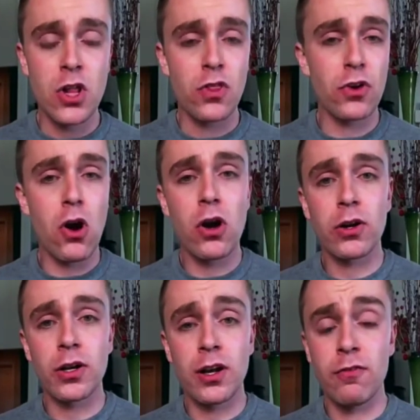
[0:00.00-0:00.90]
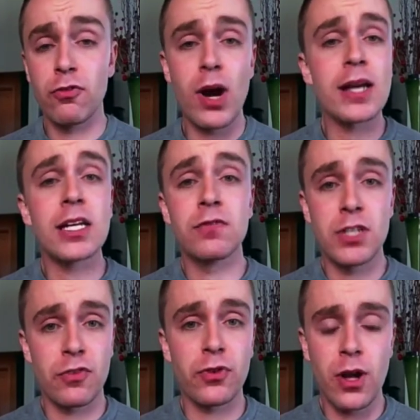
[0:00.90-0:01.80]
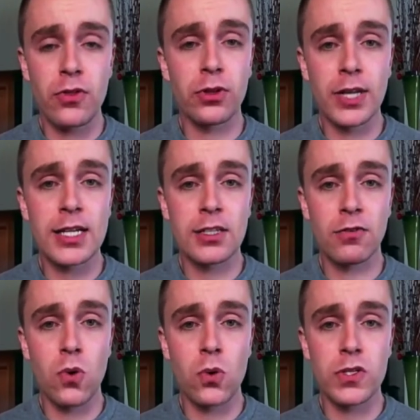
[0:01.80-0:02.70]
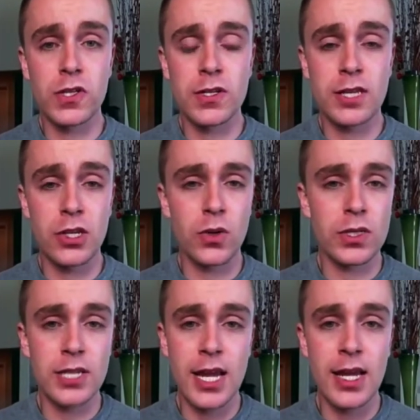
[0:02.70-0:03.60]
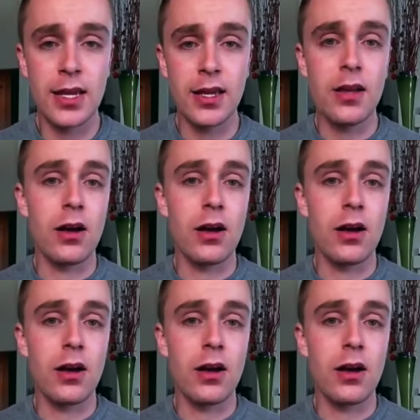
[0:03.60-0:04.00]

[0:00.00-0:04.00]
There are a variety of different other elective courses that you can take,